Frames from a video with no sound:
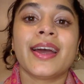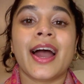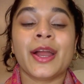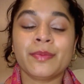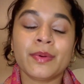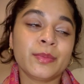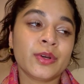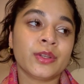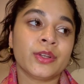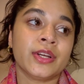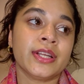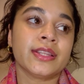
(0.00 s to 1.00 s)
I remember
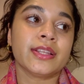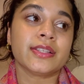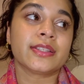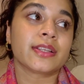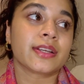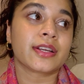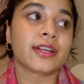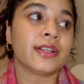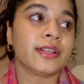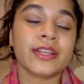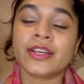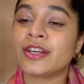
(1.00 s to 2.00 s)
learning this
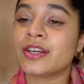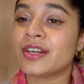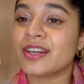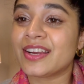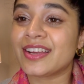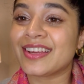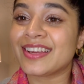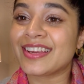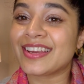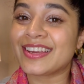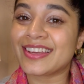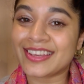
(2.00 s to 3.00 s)
clear
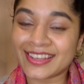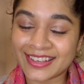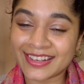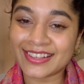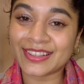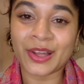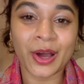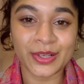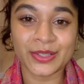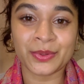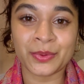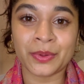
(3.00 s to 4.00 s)
in law
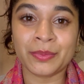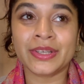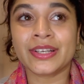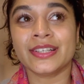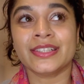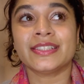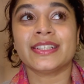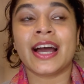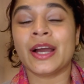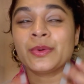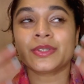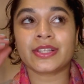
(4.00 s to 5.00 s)
school because
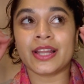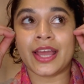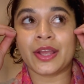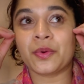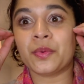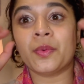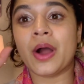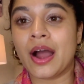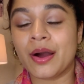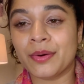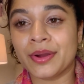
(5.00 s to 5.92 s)
I was like, wow.